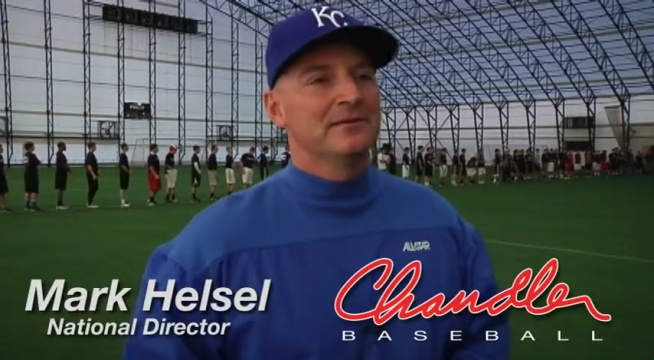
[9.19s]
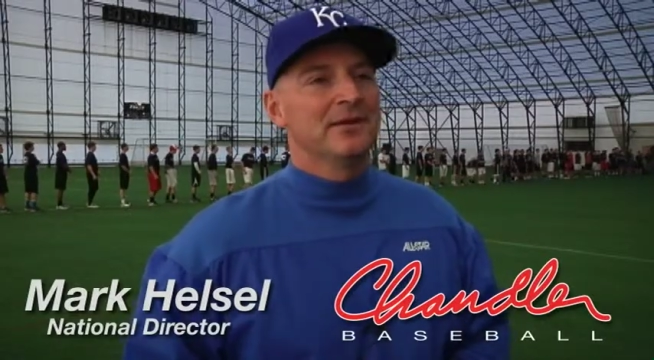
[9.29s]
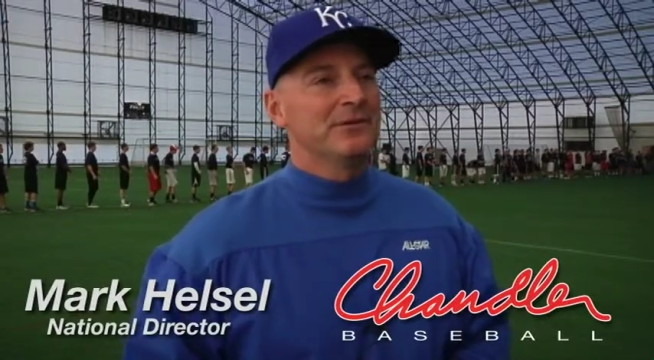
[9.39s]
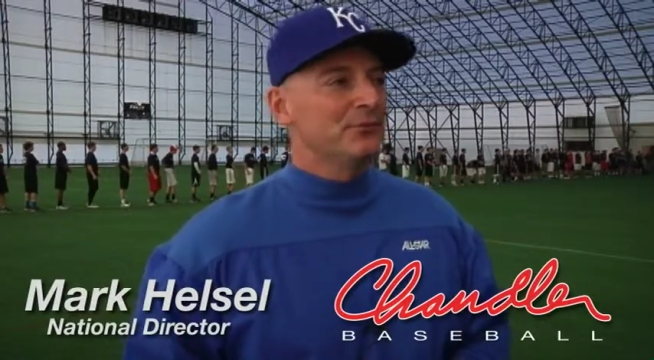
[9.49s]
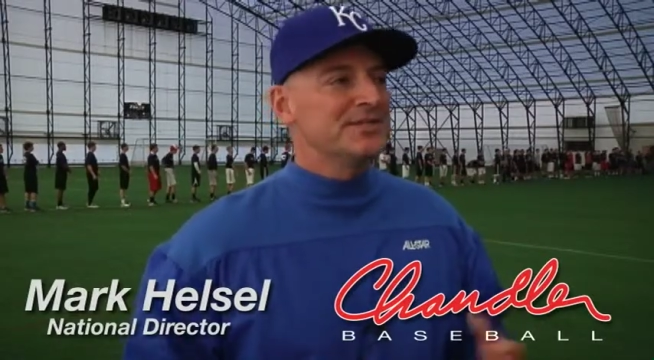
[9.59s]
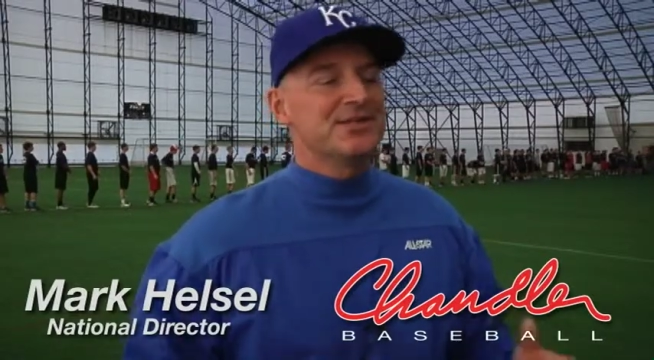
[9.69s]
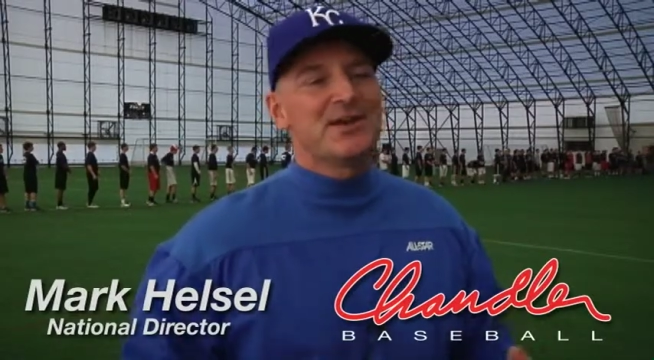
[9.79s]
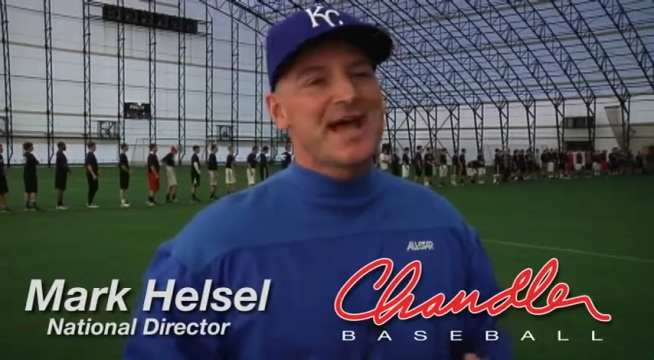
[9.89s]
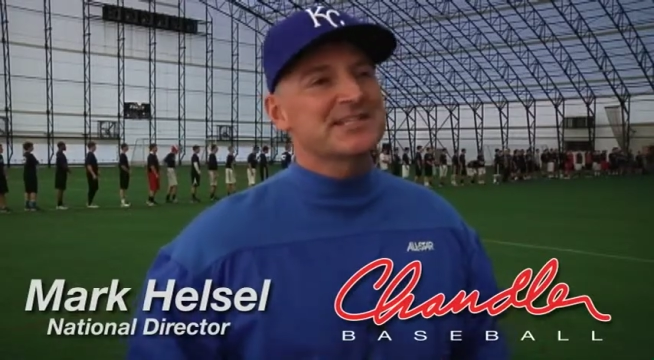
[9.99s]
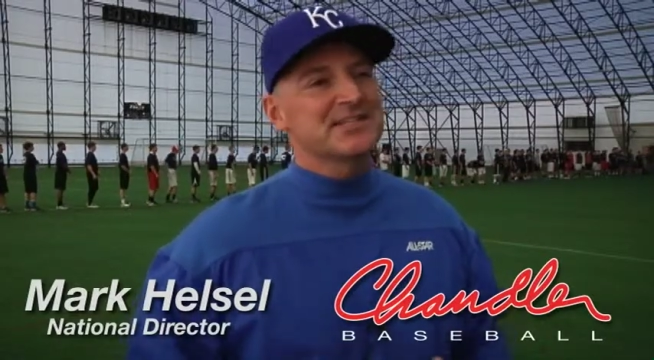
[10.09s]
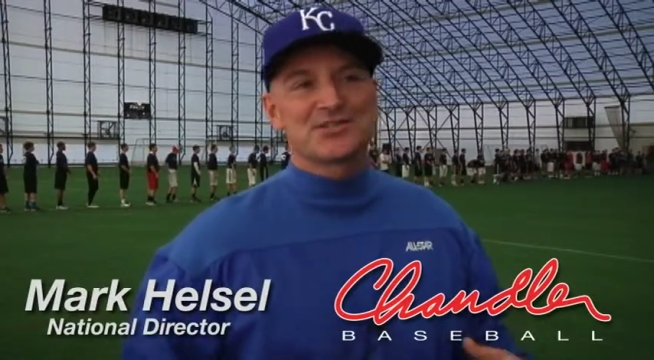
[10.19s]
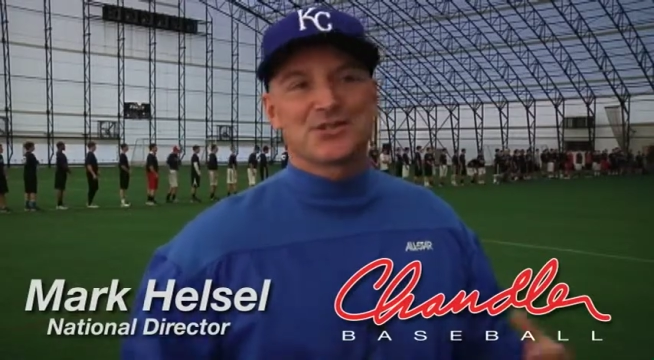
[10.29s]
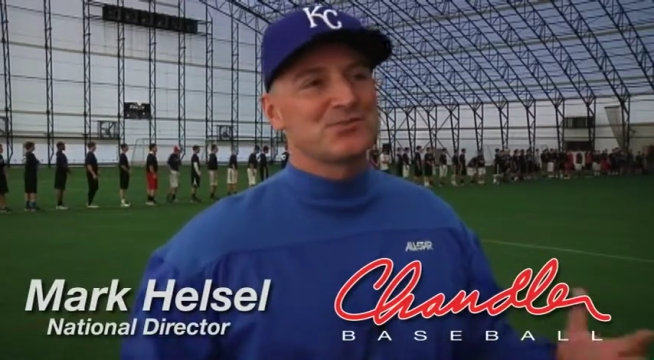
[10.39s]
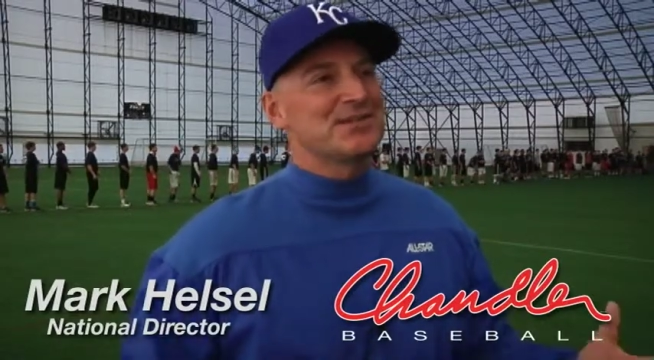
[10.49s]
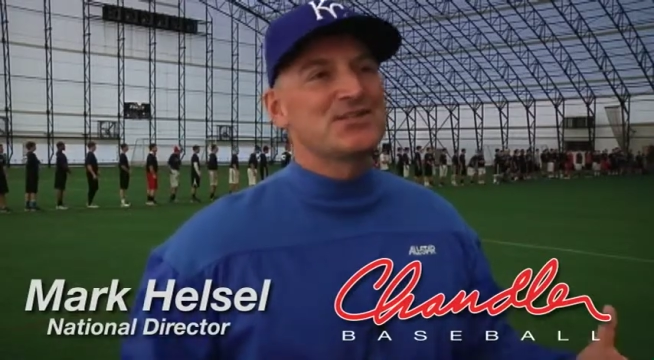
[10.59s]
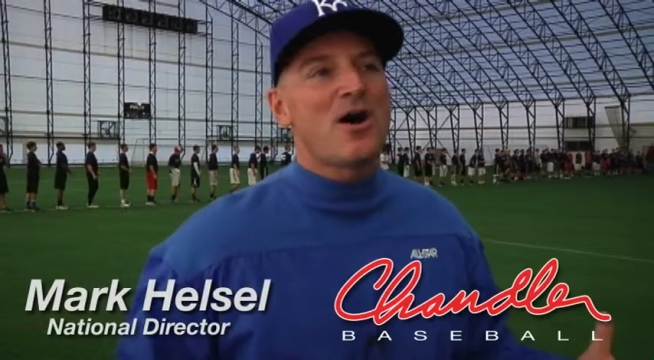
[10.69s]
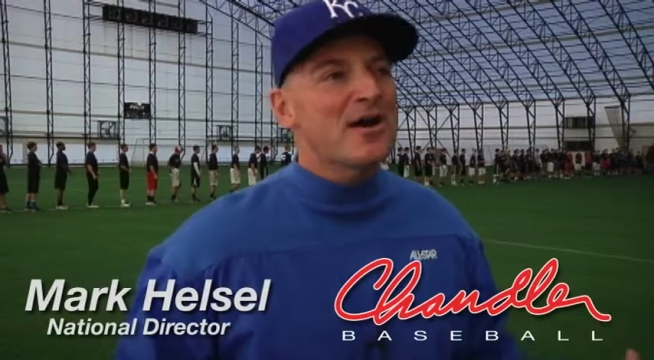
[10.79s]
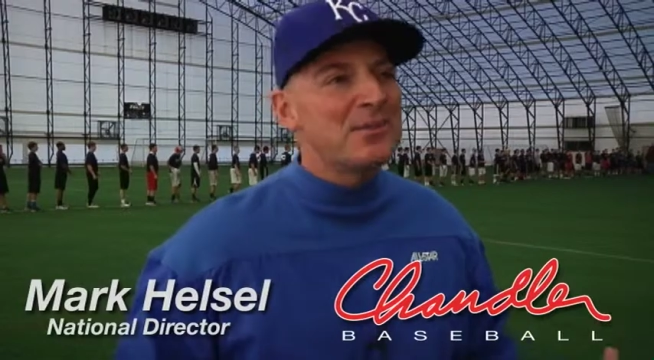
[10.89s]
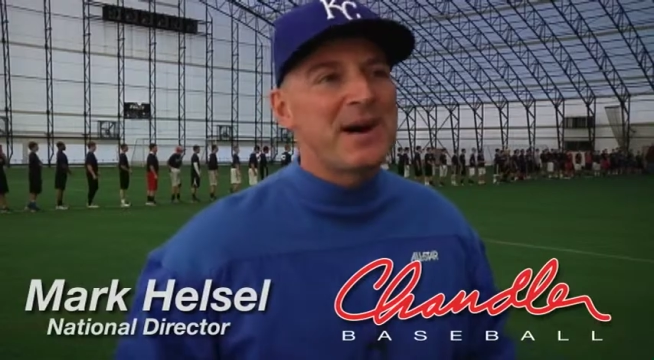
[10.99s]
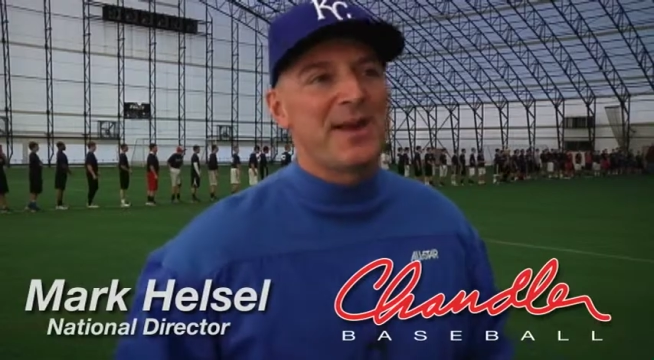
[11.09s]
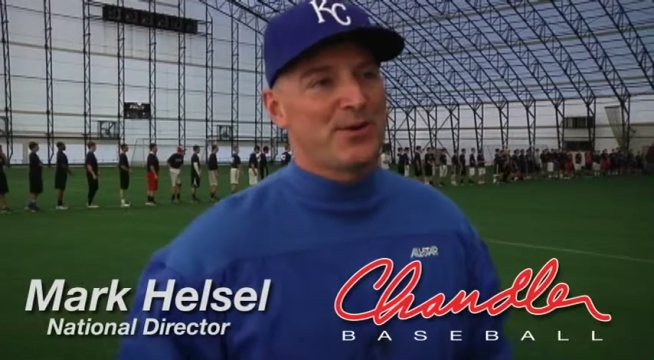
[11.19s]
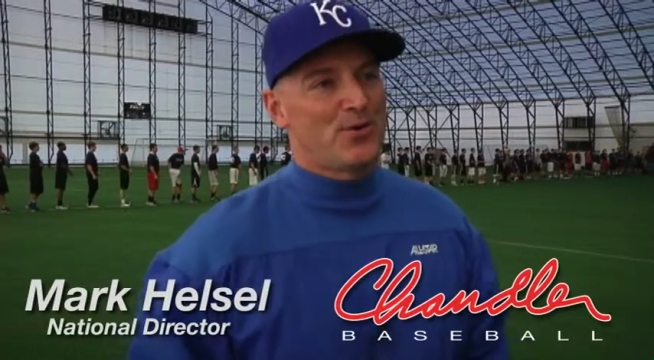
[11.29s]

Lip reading: And the reason they're asking is because we talk about it